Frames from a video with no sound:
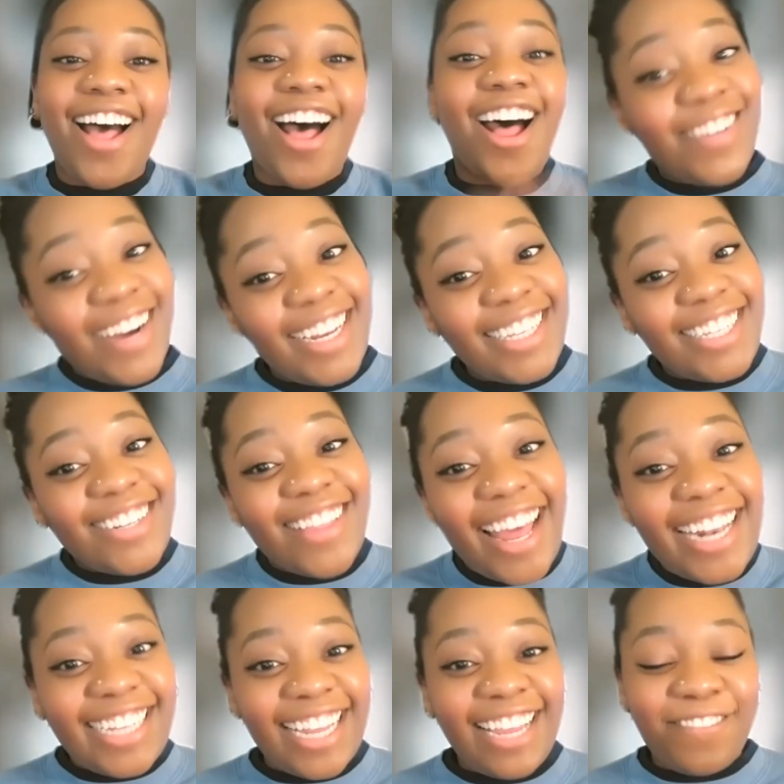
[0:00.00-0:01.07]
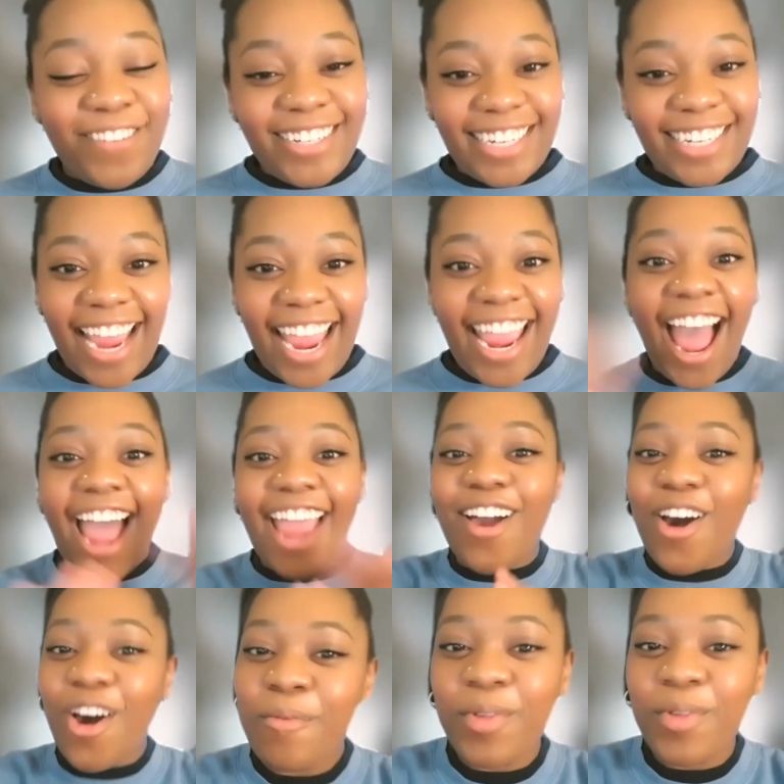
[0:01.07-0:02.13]
All right, so that is it for today. I
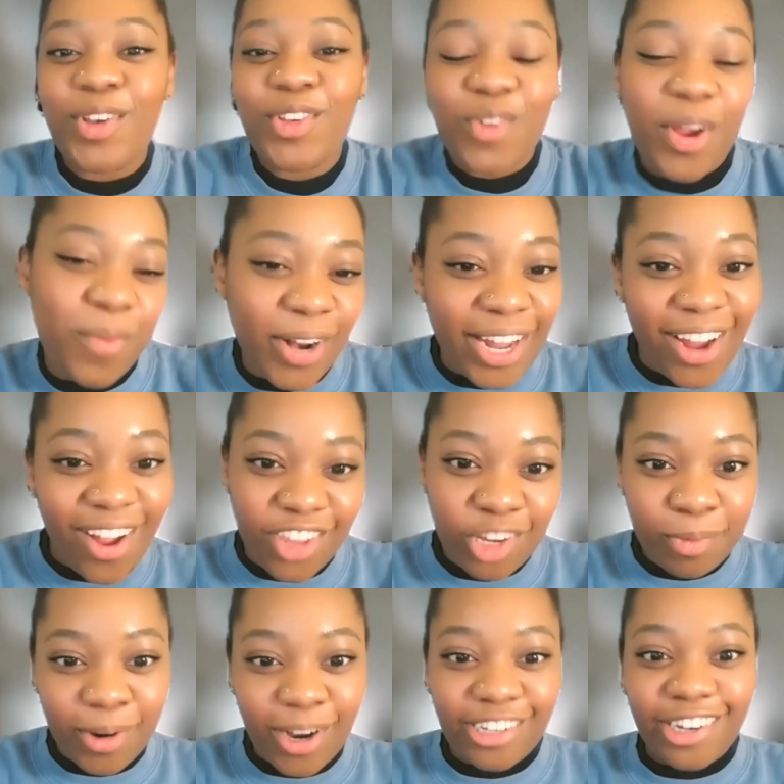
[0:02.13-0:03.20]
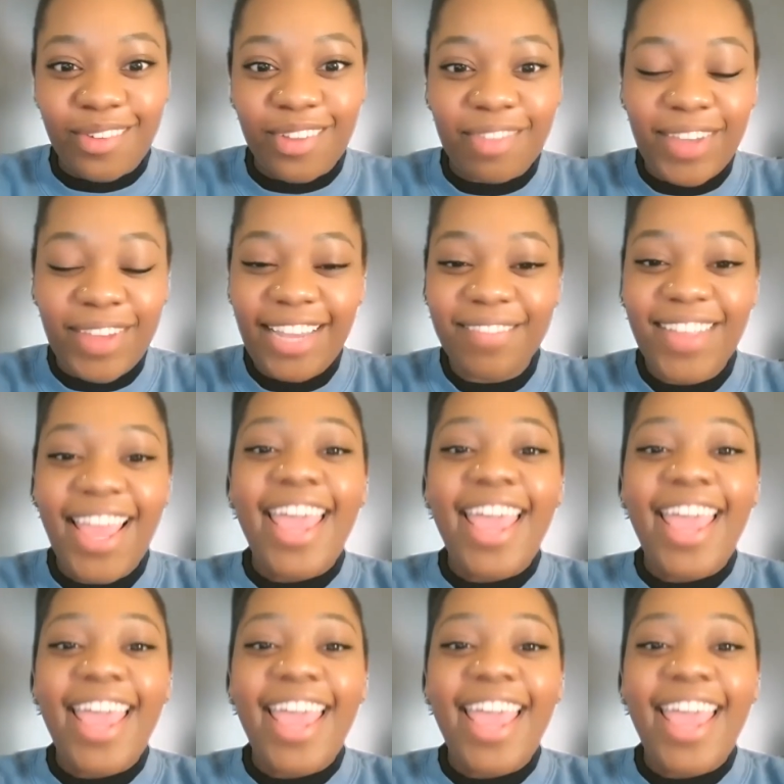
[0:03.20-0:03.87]
hope you enjoyed working on this project with me.